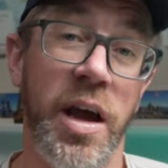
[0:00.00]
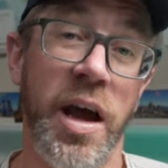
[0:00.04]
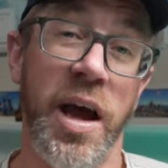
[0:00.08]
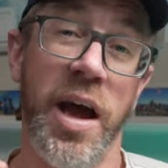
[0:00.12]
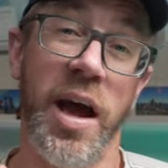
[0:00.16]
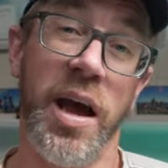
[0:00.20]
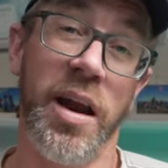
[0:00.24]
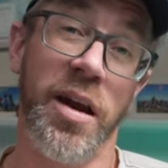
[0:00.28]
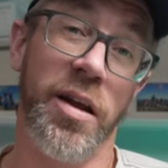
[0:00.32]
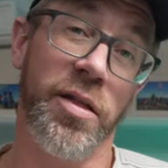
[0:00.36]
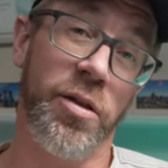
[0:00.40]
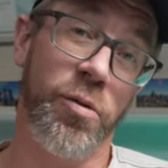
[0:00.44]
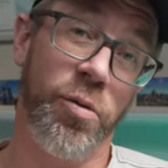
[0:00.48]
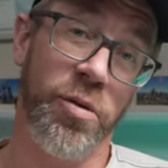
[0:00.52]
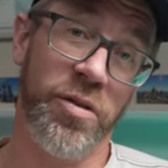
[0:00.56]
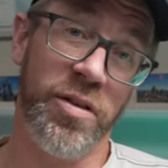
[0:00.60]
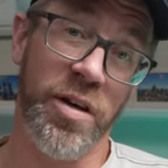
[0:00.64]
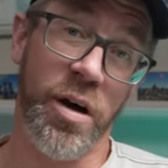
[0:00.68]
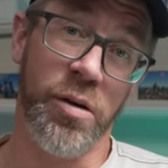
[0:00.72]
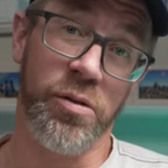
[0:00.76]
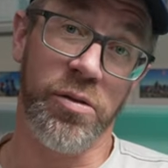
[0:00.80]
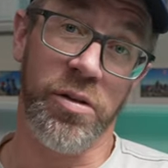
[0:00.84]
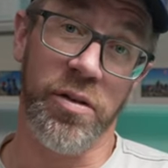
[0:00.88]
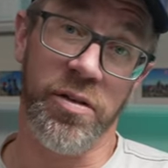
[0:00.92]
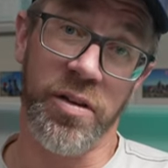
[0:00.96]
And the
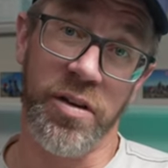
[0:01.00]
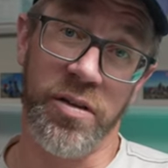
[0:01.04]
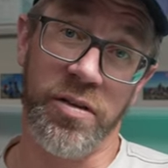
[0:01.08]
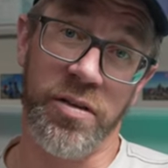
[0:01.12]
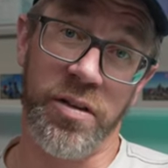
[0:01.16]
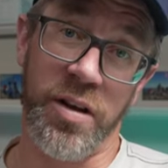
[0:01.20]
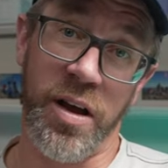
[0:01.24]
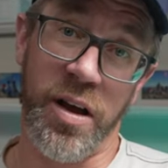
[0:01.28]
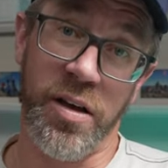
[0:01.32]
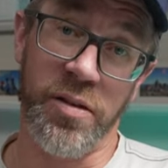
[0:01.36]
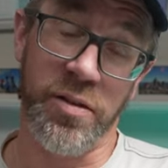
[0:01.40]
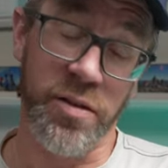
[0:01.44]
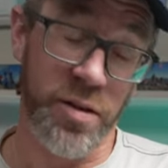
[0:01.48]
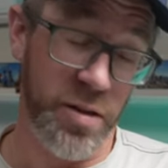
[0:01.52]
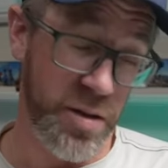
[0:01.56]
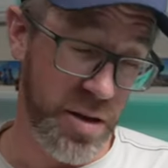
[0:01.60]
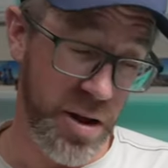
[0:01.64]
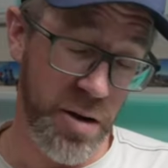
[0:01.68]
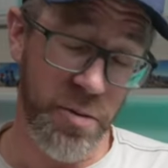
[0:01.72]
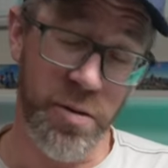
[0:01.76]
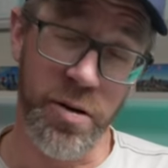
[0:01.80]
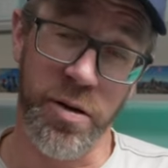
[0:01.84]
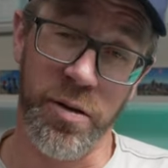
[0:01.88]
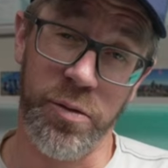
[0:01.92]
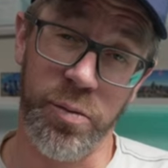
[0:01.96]
results of this test,
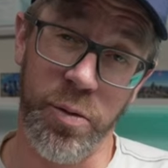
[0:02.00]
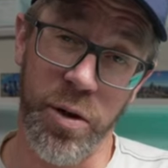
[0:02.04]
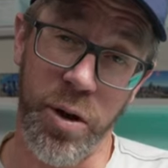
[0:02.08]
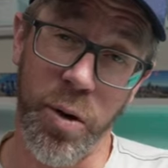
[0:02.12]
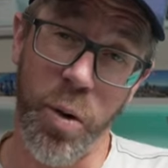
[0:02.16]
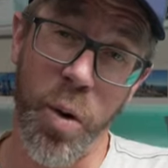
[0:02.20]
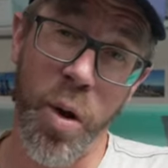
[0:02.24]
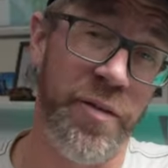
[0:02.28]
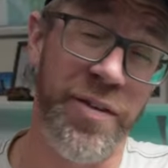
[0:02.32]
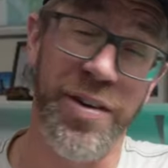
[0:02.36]
they're in as well.